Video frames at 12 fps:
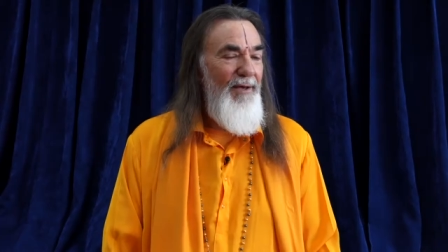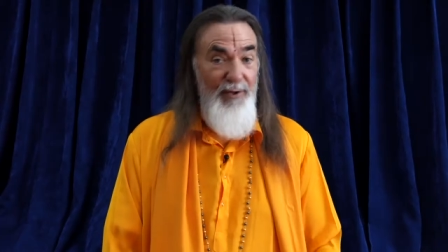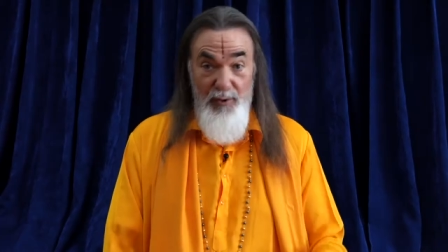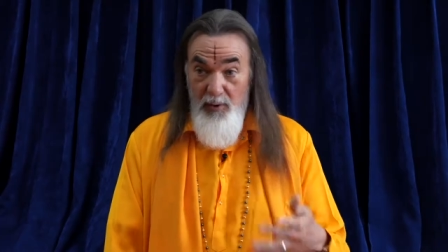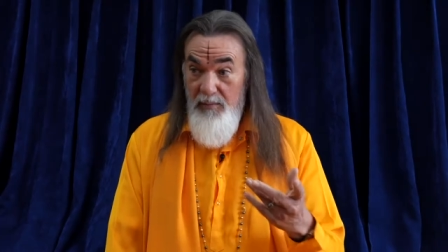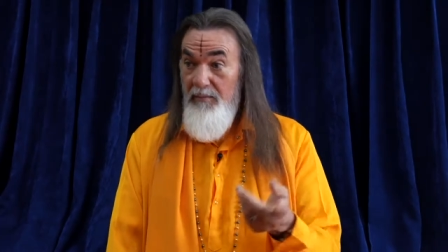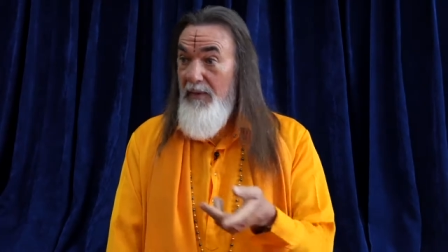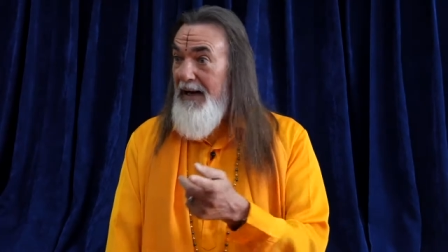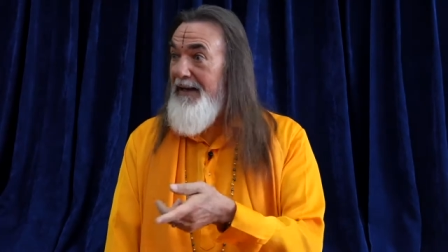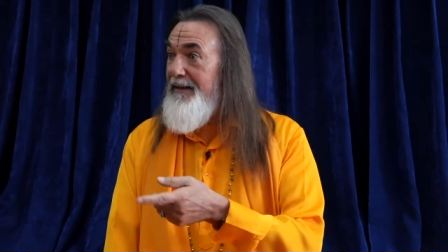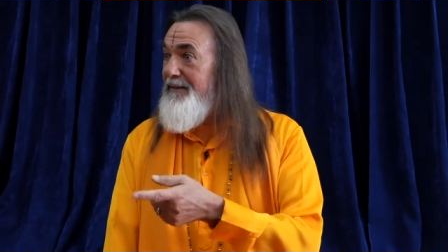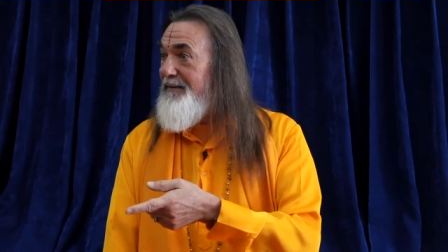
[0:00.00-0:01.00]
Your
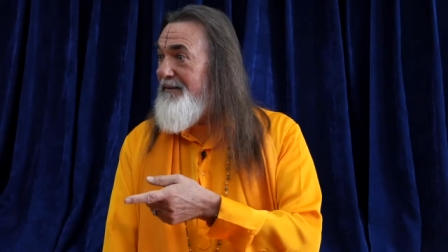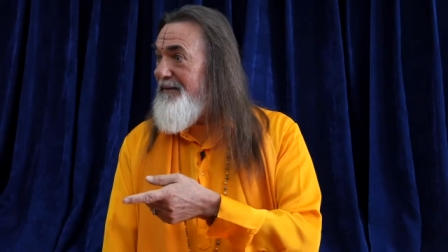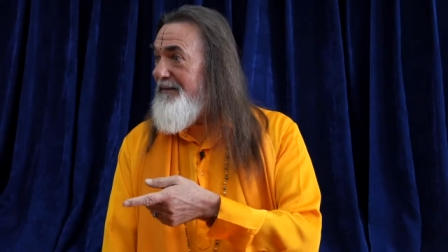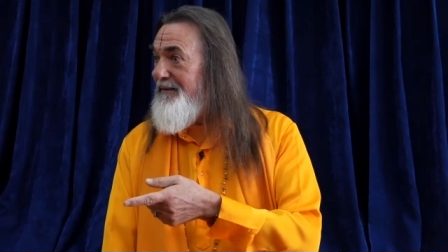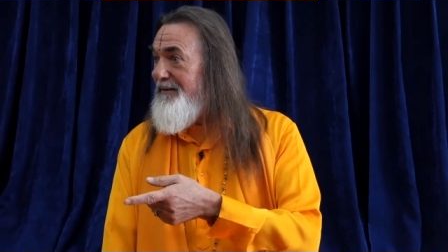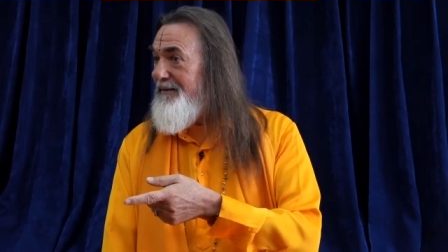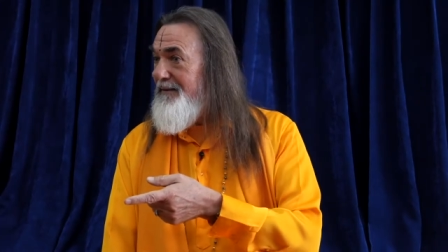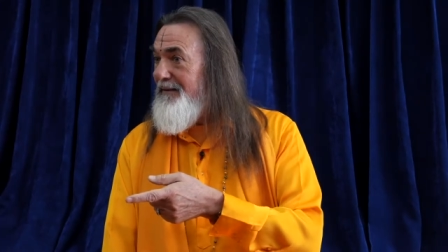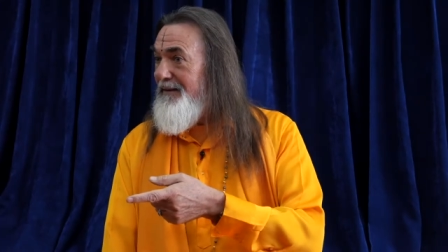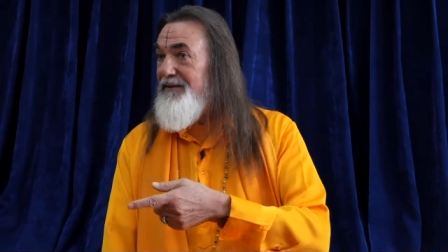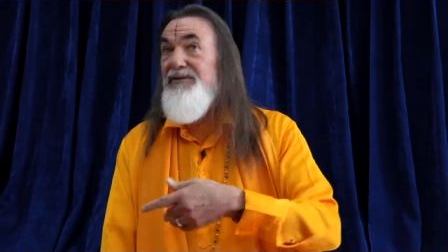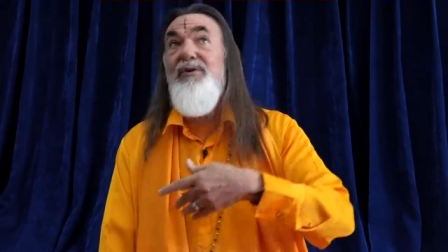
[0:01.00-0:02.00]
mind
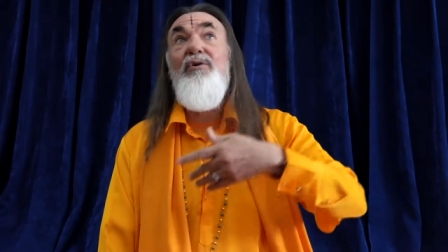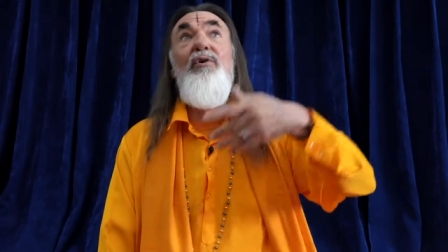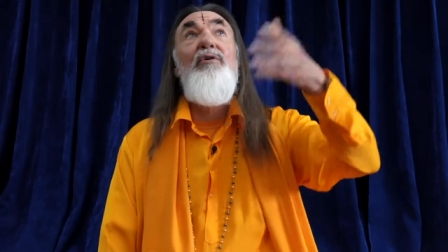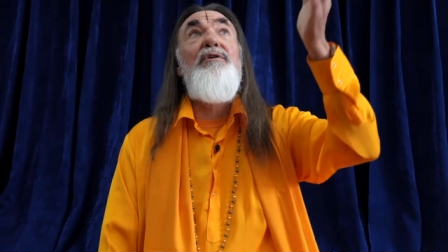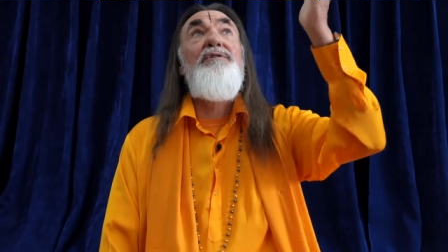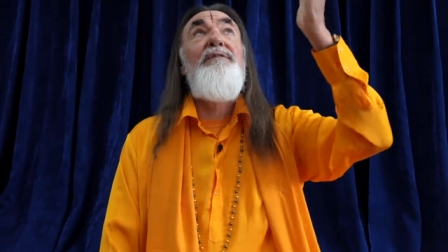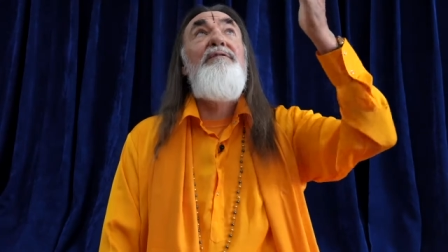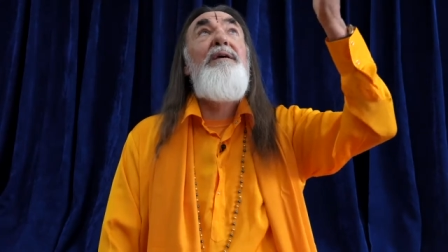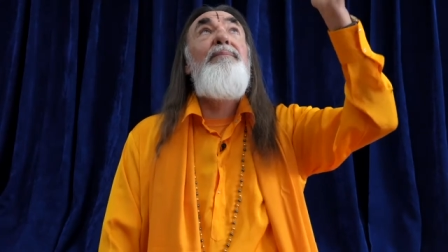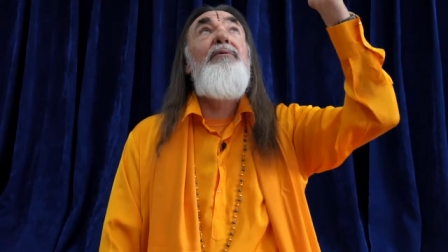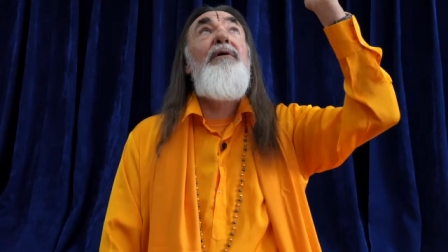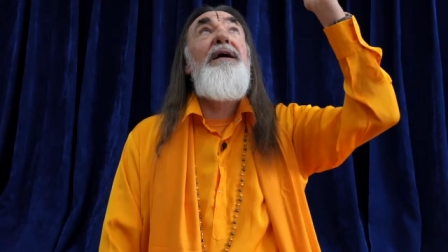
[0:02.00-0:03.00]
is the cause of
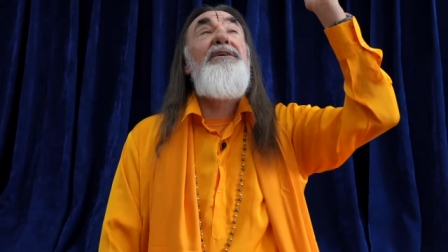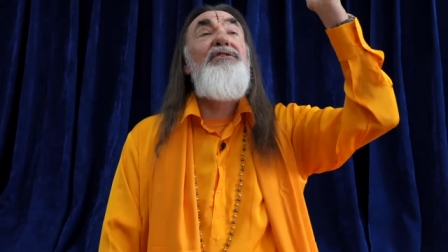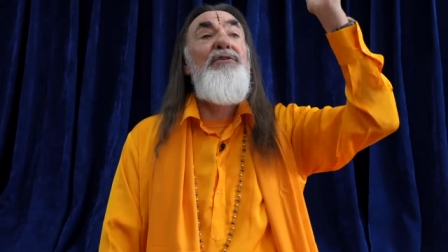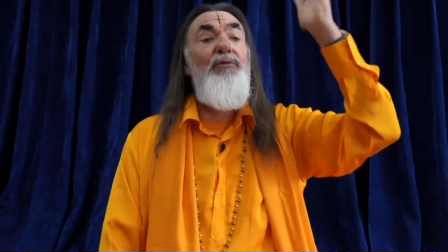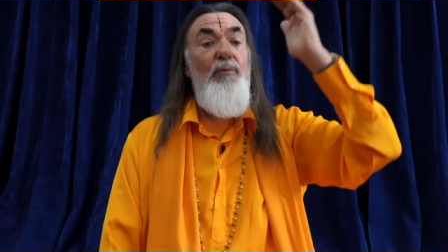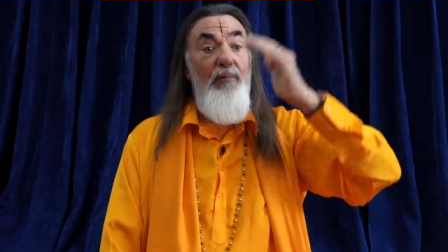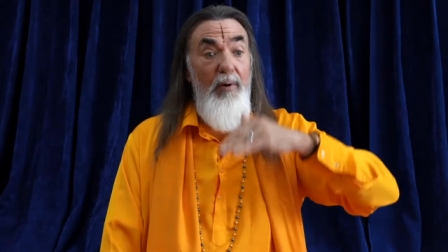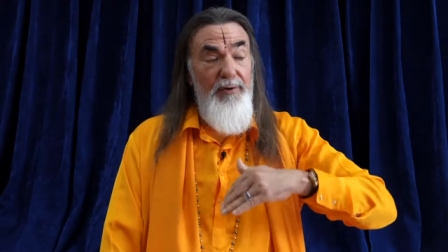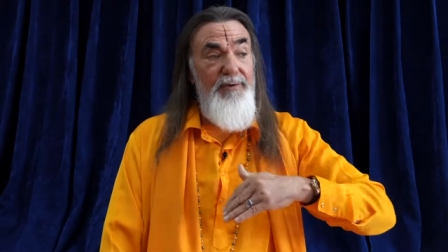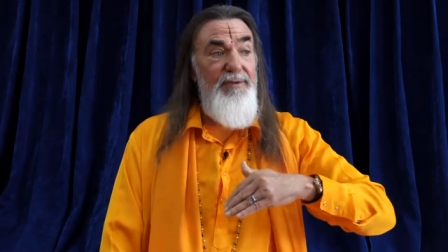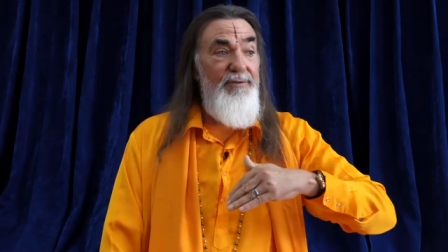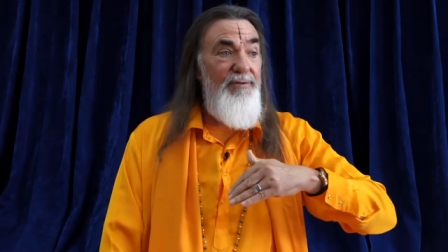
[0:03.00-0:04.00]
liberation or
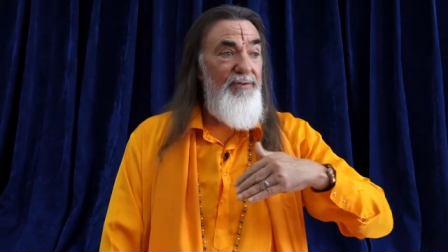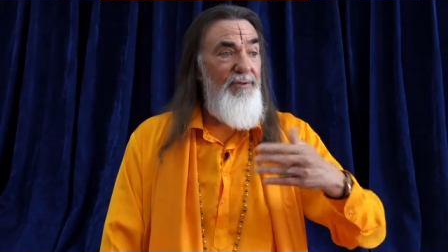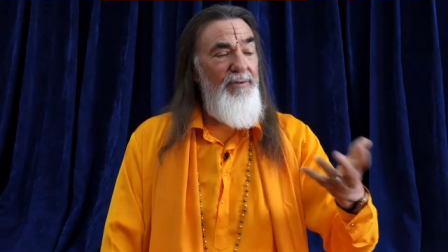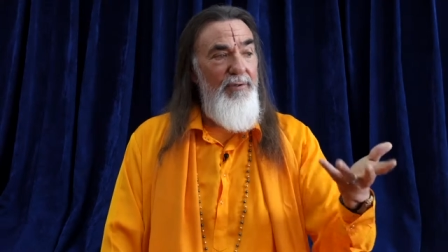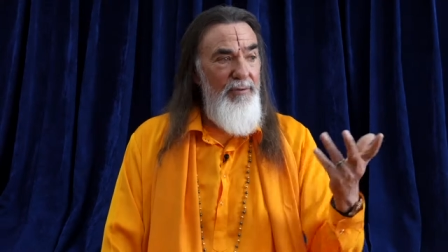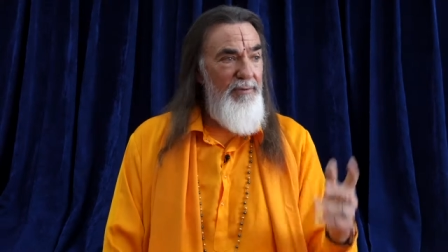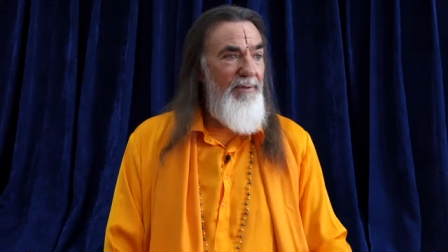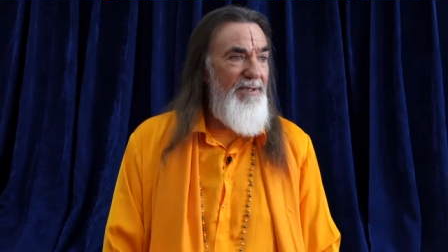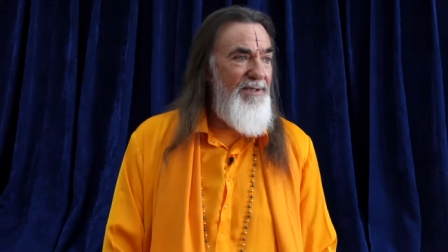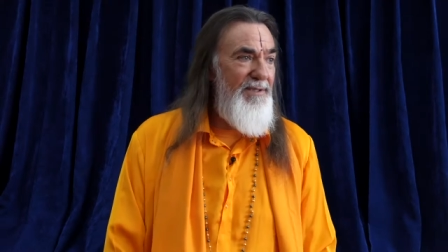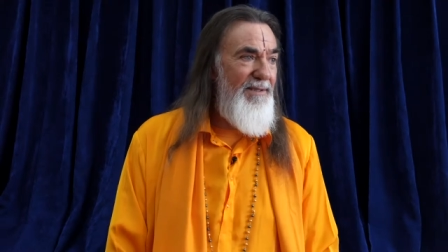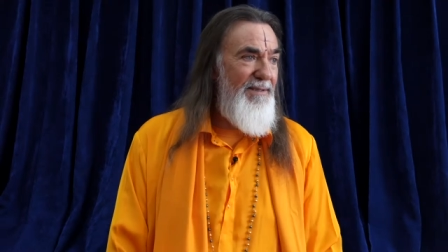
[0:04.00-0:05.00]
bondage, Lord
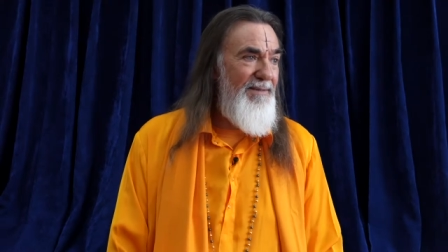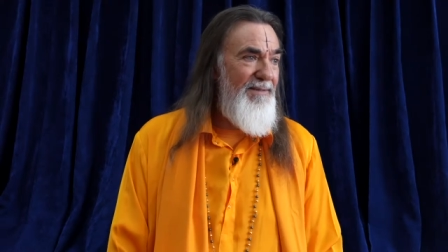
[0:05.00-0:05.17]
Krishna.